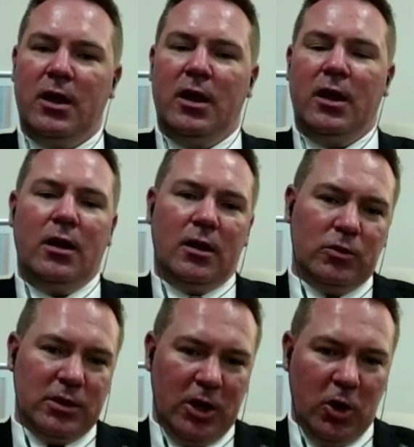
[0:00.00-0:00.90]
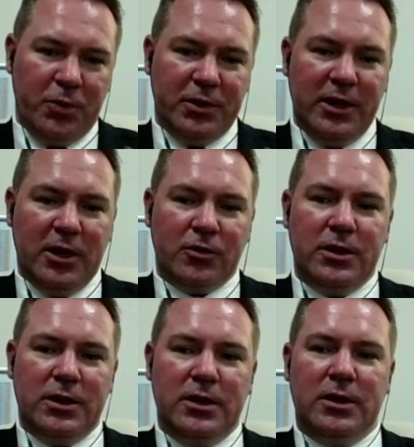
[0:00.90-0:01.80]
I would open now the
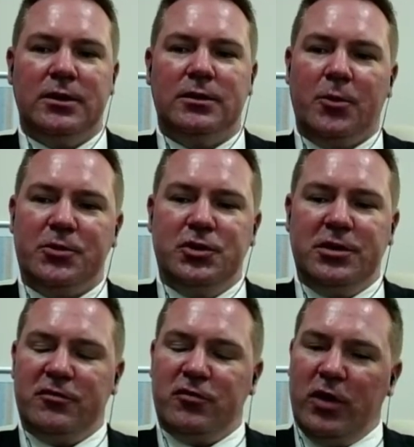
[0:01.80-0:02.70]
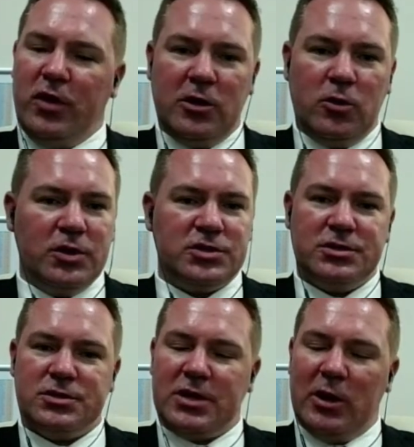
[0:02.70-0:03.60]
opportunity for any questions. I
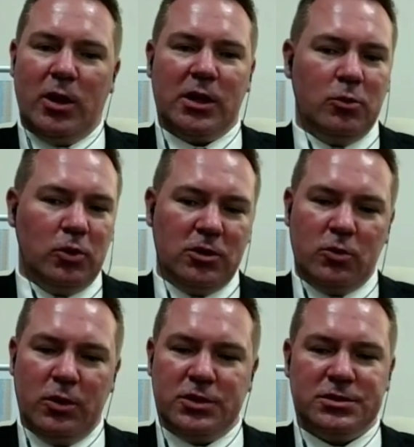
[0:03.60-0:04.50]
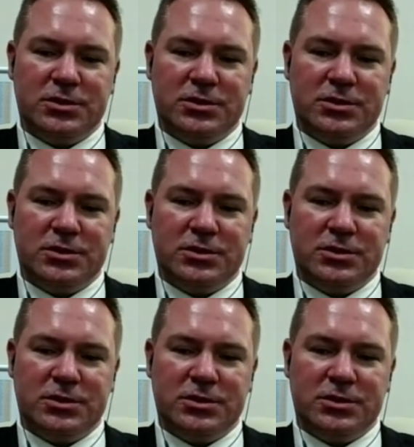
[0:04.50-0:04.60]
welcome all your questions.